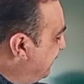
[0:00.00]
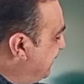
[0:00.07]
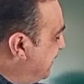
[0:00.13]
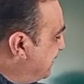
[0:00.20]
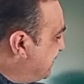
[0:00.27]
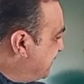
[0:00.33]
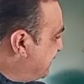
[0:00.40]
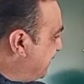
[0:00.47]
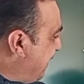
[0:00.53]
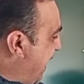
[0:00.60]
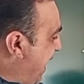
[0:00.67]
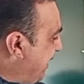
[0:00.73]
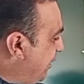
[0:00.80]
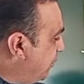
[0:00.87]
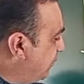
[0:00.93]
this
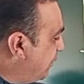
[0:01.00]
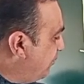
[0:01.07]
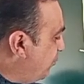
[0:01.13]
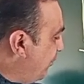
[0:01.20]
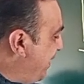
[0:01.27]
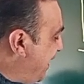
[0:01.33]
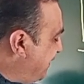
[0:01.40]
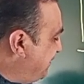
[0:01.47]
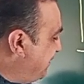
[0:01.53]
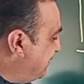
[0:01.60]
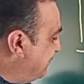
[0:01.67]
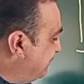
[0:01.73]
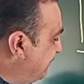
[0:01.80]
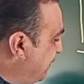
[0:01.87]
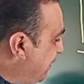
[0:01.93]
angular
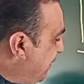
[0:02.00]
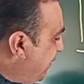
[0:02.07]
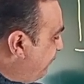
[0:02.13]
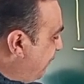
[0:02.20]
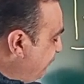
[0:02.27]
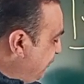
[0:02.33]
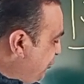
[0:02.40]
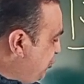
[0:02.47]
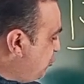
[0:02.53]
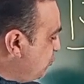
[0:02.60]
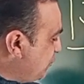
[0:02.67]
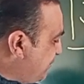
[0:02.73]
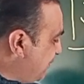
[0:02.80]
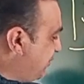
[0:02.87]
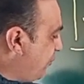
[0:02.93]
momentum when we
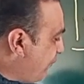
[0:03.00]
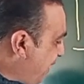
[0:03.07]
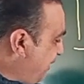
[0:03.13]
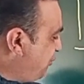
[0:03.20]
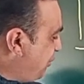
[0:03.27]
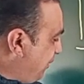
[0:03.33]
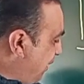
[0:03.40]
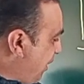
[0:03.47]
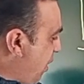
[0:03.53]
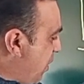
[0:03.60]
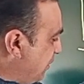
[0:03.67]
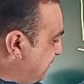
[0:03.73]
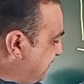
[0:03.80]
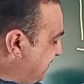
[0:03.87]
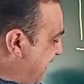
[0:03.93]
choose the direction
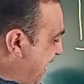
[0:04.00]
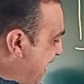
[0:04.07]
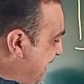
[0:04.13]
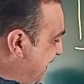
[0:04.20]
along z,